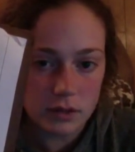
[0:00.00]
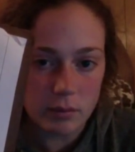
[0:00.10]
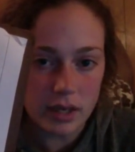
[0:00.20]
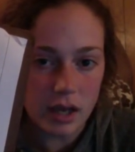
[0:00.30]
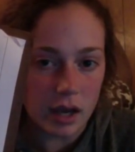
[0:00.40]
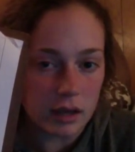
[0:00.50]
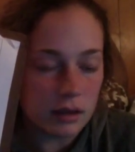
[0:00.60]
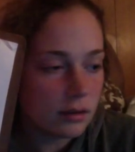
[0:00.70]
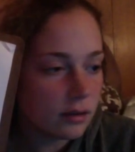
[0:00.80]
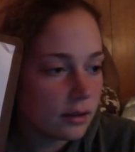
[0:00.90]
my god.
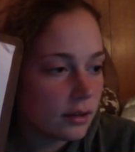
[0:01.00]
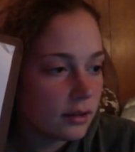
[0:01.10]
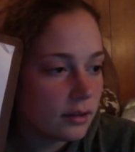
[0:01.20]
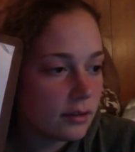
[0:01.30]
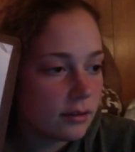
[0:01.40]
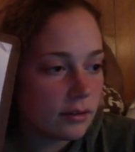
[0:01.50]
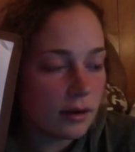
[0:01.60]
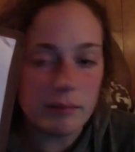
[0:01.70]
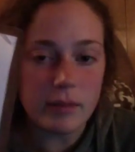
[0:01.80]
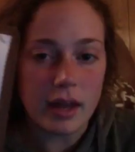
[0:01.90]

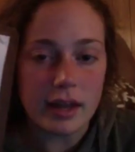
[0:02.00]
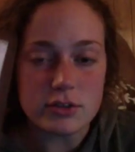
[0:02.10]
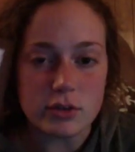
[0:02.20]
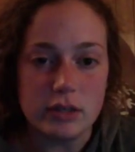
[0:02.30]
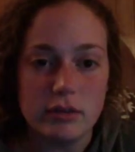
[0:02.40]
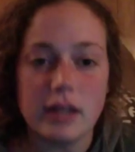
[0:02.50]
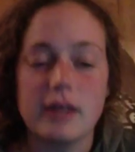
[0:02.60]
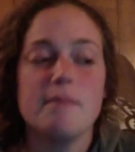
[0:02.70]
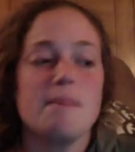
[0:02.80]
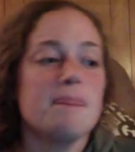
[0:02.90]
I'm not answering you,
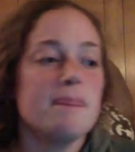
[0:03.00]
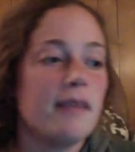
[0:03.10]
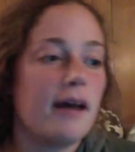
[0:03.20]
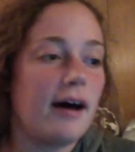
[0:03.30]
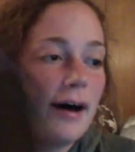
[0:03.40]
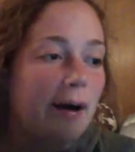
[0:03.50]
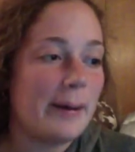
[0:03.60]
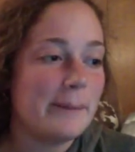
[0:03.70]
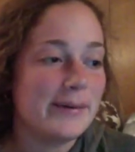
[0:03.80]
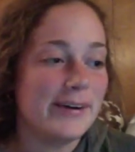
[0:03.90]

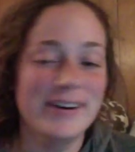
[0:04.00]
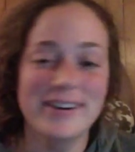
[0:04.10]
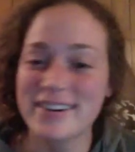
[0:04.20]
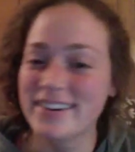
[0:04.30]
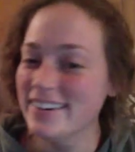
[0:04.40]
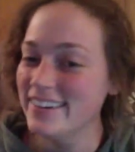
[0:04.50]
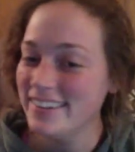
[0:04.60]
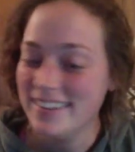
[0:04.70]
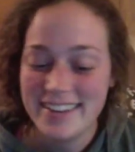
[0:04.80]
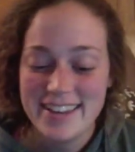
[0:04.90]
Nyla.
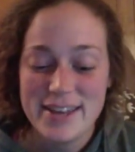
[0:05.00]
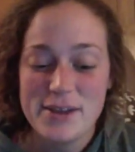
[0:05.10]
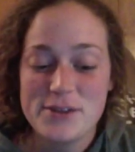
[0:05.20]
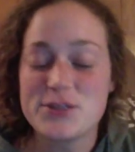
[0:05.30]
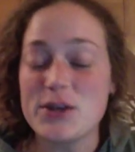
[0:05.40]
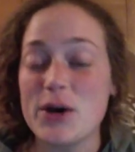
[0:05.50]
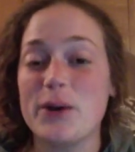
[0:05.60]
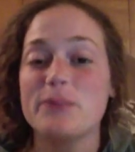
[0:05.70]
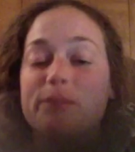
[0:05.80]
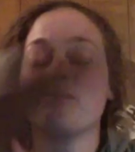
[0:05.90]

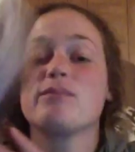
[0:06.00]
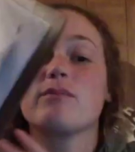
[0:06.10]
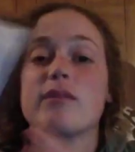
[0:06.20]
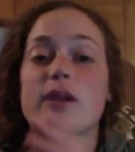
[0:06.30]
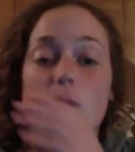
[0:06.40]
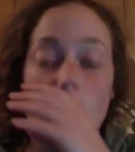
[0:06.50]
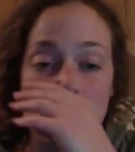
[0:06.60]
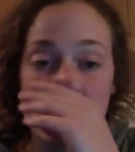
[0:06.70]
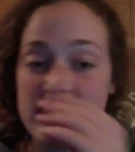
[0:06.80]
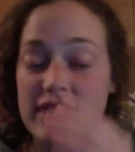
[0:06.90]
So,
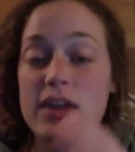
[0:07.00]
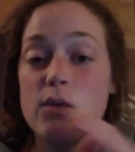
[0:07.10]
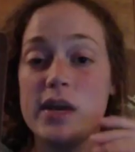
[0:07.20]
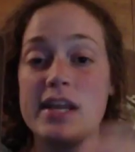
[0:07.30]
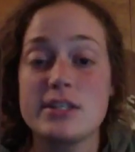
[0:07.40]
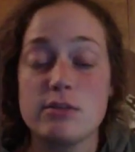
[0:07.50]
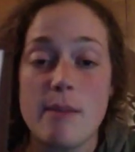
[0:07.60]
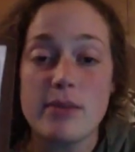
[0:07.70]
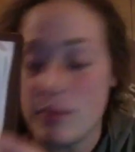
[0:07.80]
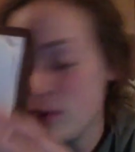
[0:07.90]
the thing we need to
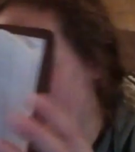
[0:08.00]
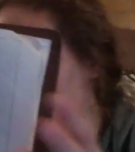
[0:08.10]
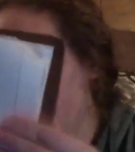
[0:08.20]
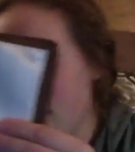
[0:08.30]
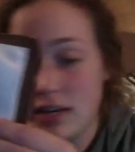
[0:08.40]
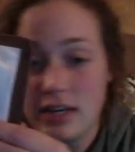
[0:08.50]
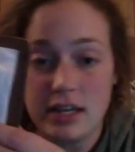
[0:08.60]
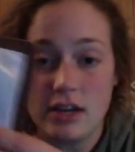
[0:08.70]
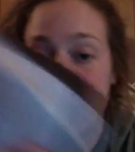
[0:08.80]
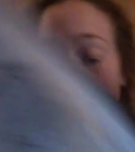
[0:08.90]
remember that we're not given in
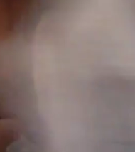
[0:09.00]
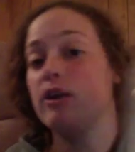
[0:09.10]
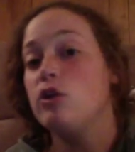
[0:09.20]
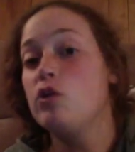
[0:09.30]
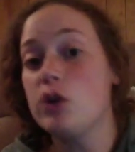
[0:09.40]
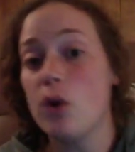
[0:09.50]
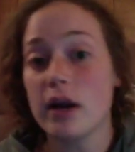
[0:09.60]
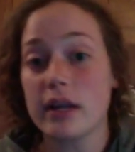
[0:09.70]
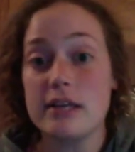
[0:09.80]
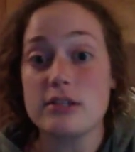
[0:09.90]
here is that New
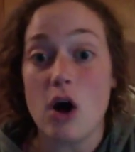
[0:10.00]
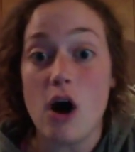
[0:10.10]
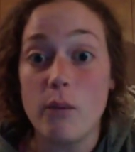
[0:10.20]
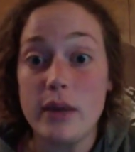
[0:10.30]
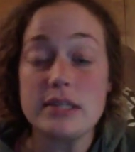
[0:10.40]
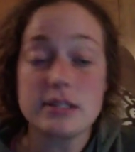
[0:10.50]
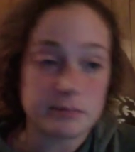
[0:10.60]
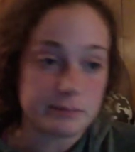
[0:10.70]
York is always...